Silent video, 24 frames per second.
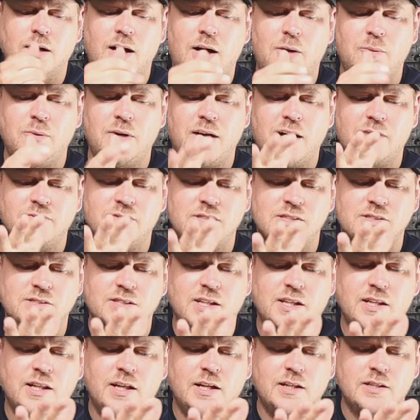I would have to
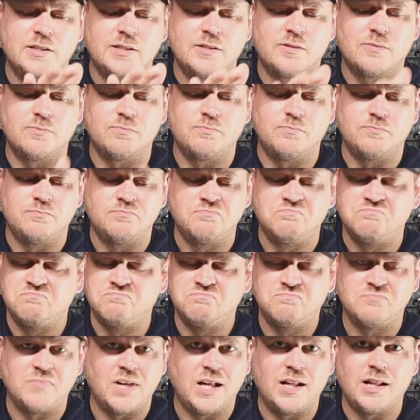say that's
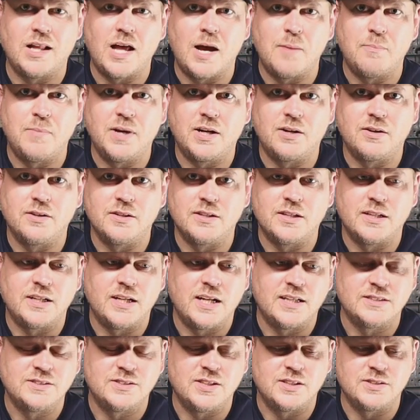a lot better than an
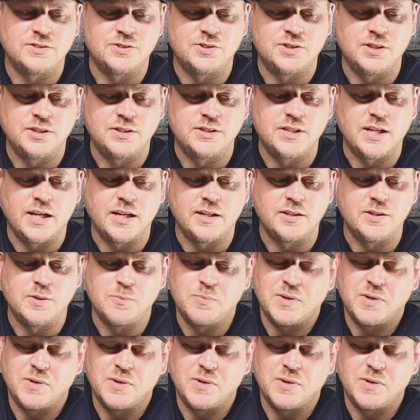Ssg10,